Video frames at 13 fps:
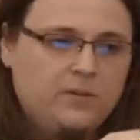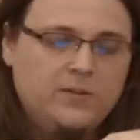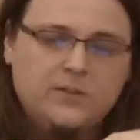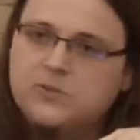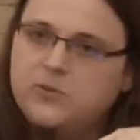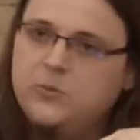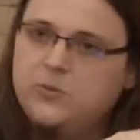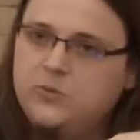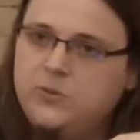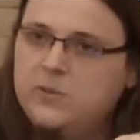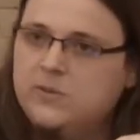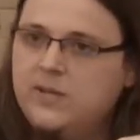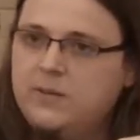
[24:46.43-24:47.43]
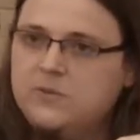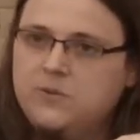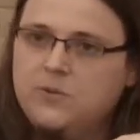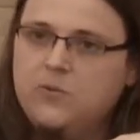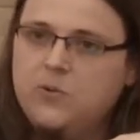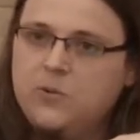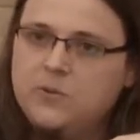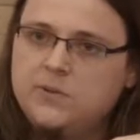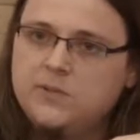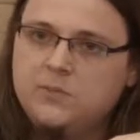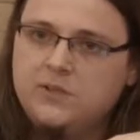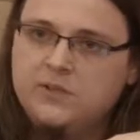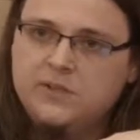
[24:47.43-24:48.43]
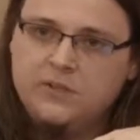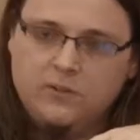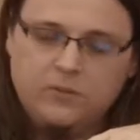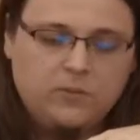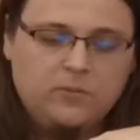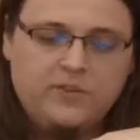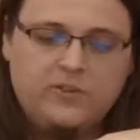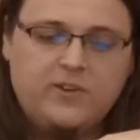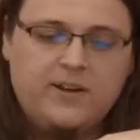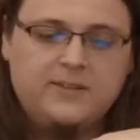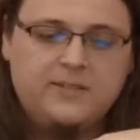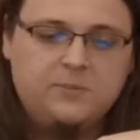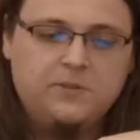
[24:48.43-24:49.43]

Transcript: distribute those games, of course, because they don't own the rights,